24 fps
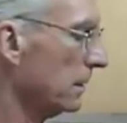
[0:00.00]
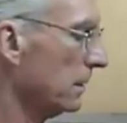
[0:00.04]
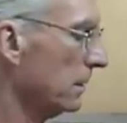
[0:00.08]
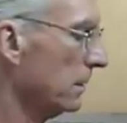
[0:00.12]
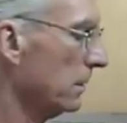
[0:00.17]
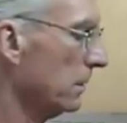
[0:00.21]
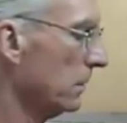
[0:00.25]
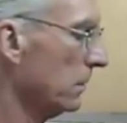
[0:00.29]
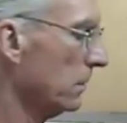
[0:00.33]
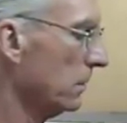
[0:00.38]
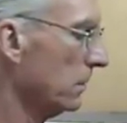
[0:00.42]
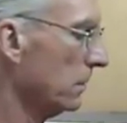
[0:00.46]

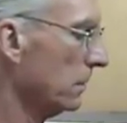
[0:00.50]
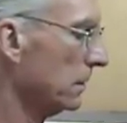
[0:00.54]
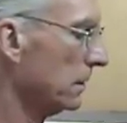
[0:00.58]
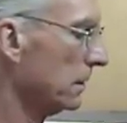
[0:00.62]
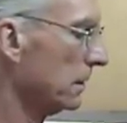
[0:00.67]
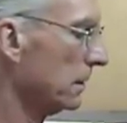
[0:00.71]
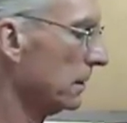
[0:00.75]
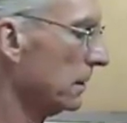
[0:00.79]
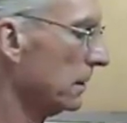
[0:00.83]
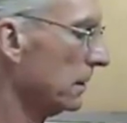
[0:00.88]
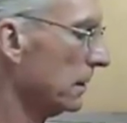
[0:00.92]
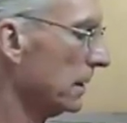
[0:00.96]
you
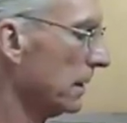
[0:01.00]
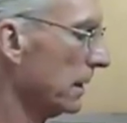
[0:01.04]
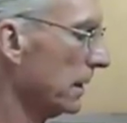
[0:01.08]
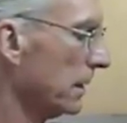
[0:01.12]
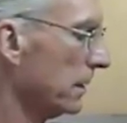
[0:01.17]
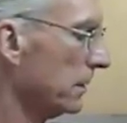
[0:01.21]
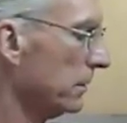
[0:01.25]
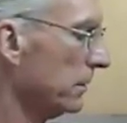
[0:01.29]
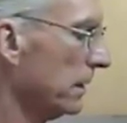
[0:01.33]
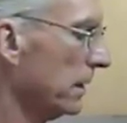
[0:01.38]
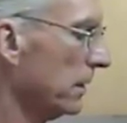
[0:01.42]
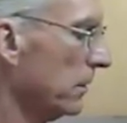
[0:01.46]
take
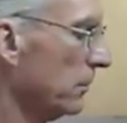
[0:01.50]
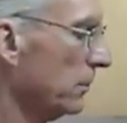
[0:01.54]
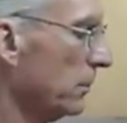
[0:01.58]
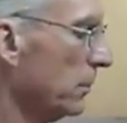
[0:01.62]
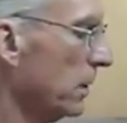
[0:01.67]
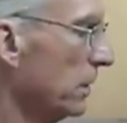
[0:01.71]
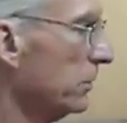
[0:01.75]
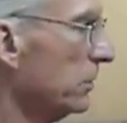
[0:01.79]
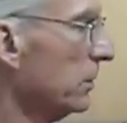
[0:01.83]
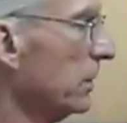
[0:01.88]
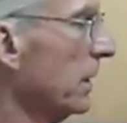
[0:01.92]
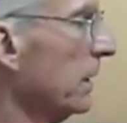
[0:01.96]
a center
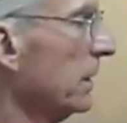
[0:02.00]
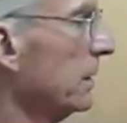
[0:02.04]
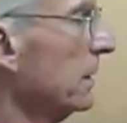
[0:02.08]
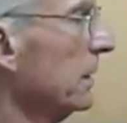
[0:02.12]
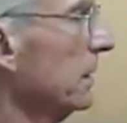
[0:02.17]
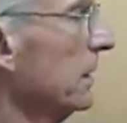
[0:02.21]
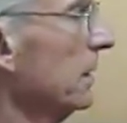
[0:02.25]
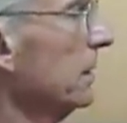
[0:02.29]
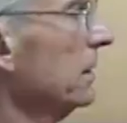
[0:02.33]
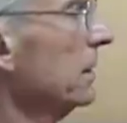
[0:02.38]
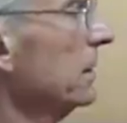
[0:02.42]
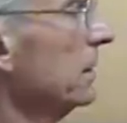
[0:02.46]
punch like
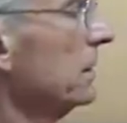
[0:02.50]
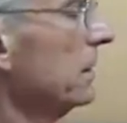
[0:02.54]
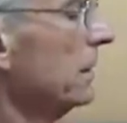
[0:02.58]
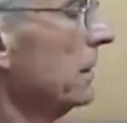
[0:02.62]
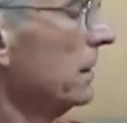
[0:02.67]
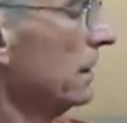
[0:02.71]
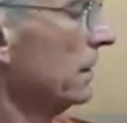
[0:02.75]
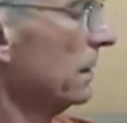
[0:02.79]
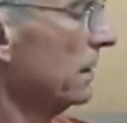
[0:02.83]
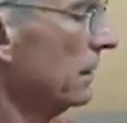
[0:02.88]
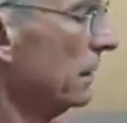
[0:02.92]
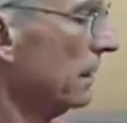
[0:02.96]
this
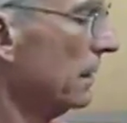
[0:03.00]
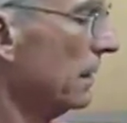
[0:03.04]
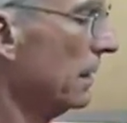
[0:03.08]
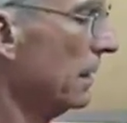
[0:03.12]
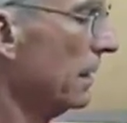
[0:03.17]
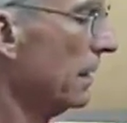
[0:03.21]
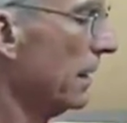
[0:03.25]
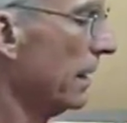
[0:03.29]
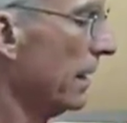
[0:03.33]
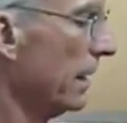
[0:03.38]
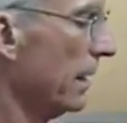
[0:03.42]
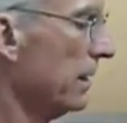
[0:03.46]

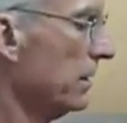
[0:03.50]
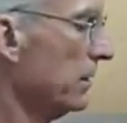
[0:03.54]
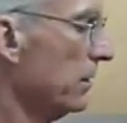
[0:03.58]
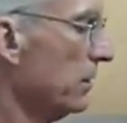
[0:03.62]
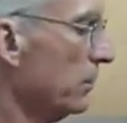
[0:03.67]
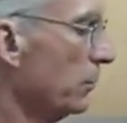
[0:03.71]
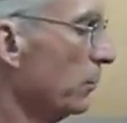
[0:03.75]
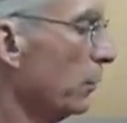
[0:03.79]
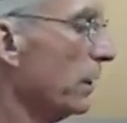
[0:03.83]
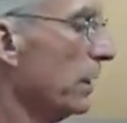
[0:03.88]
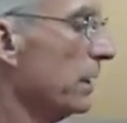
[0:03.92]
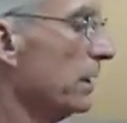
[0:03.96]
and
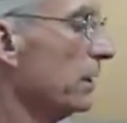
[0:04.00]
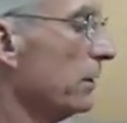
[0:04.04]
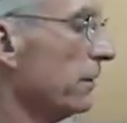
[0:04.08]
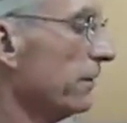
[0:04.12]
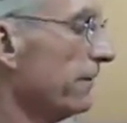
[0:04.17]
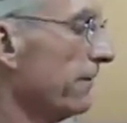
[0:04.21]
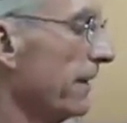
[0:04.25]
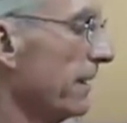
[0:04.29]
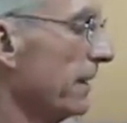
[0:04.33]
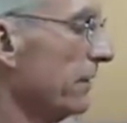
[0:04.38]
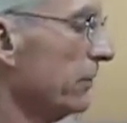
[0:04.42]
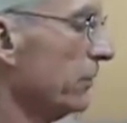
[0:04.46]
you bring your
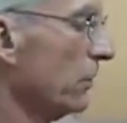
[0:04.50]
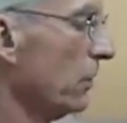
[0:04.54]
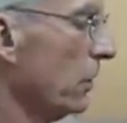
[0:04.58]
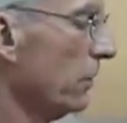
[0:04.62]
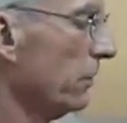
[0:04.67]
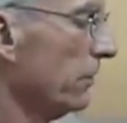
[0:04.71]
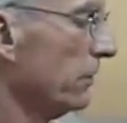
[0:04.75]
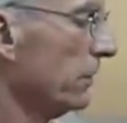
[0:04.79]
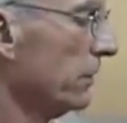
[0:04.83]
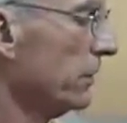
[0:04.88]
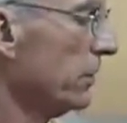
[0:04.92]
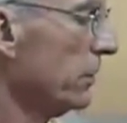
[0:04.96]
fence
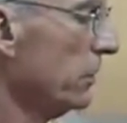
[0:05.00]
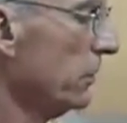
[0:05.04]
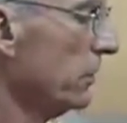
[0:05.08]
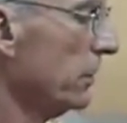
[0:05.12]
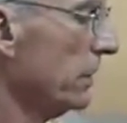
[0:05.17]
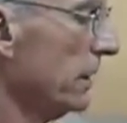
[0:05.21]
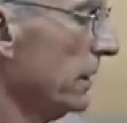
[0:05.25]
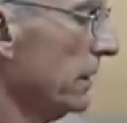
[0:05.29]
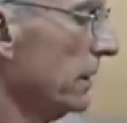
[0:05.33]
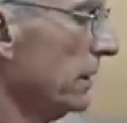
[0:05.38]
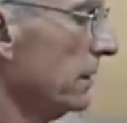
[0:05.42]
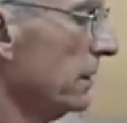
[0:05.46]
over to
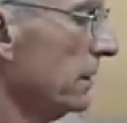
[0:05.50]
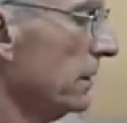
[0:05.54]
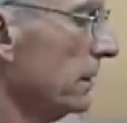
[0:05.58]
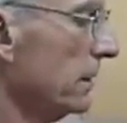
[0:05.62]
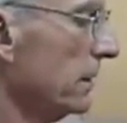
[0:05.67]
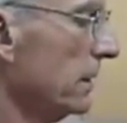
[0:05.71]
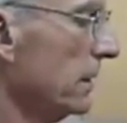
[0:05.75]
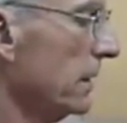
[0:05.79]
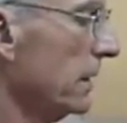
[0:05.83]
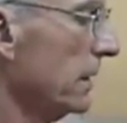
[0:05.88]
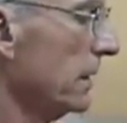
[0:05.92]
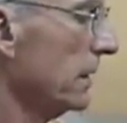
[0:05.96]
it.
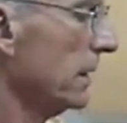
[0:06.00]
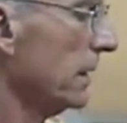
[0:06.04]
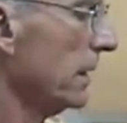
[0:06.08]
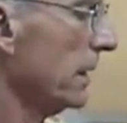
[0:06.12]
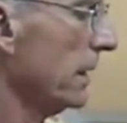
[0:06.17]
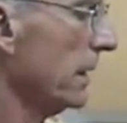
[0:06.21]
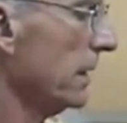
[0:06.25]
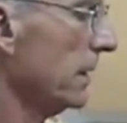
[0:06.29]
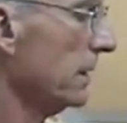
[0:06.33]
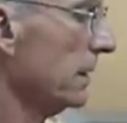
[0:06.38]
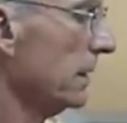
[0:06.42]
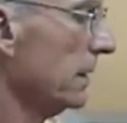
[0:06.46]

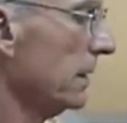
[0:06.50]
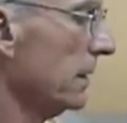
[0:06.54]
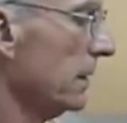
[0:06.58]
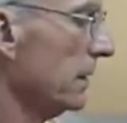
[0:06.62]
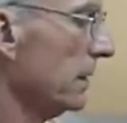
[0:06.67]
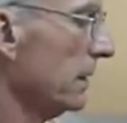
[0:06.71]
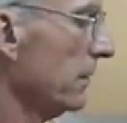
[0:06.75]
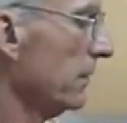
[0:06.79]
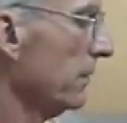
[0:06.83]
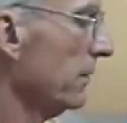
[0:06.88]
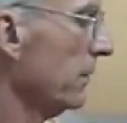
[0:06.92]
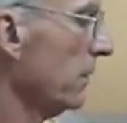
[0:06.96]
And
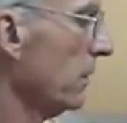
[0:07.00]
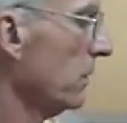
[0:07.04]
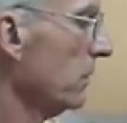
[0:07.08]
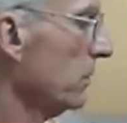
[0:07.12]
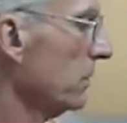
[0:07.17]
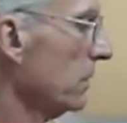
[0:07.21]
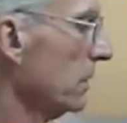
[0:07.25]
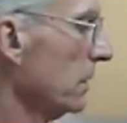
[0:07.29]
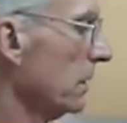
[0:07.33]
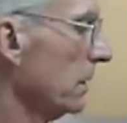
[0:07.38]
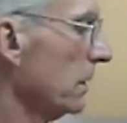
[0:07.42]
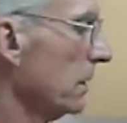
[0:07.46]
the
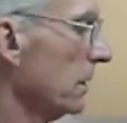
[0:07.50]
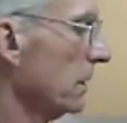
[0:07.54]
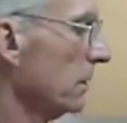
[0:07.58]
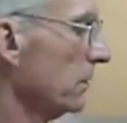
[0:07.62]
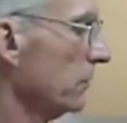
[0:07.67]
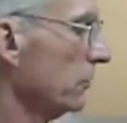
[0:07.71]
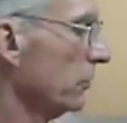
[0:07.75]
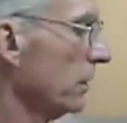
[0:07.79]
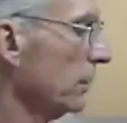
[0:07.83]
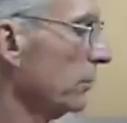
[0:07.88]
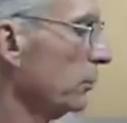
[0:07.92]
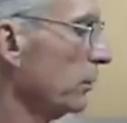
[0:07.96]
Vogt
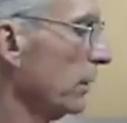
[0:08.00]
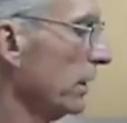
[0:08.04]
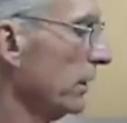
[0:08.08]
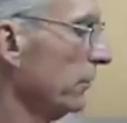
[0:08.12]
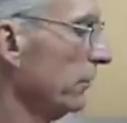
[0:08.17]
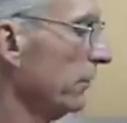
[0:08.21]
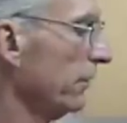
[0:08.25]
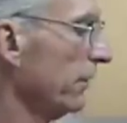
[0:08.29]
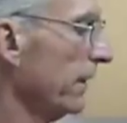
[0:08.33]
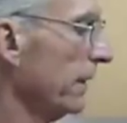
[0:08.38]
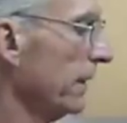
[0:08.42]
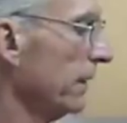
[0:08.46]
drill
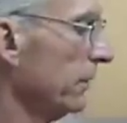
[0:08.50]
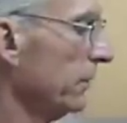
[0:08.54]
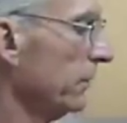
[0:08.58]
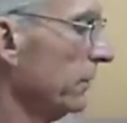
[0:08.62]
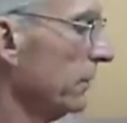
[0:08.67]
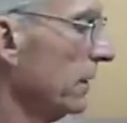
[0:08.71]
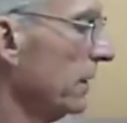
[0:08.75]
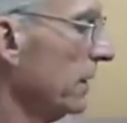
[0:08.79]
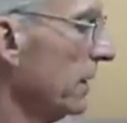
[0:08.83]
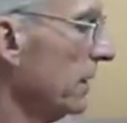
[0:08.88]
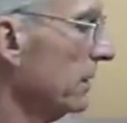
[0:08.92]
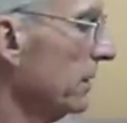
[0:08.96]
press fence
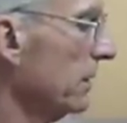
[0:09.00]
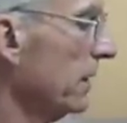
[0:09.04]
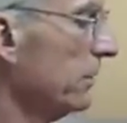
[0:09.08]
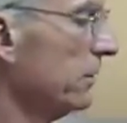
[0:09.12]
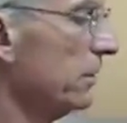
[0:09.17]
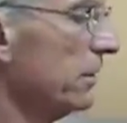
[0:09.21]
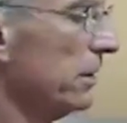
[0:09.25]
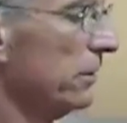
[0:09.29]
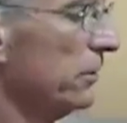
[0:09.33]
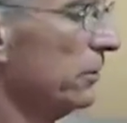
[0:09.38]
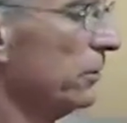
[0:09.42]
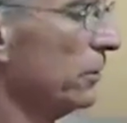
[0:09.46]

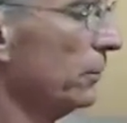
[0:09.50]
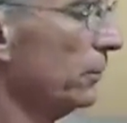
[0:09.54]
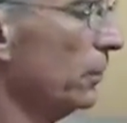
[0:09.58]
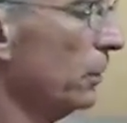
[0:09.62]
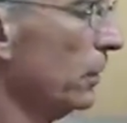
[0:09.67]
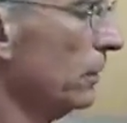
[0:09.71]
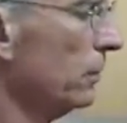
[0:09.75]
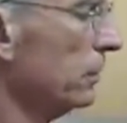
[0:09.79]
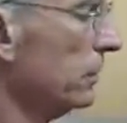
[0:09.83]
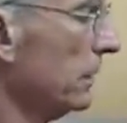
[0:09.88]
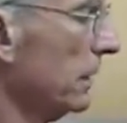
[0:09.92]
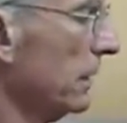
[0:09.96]
does this
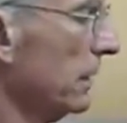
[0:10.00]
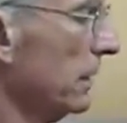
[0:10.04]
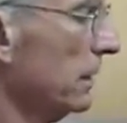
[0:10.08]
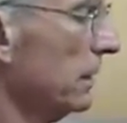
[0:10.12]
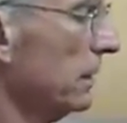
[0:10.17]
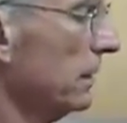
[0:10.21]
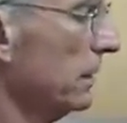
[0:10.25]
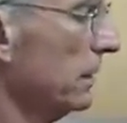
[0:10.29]
superbly.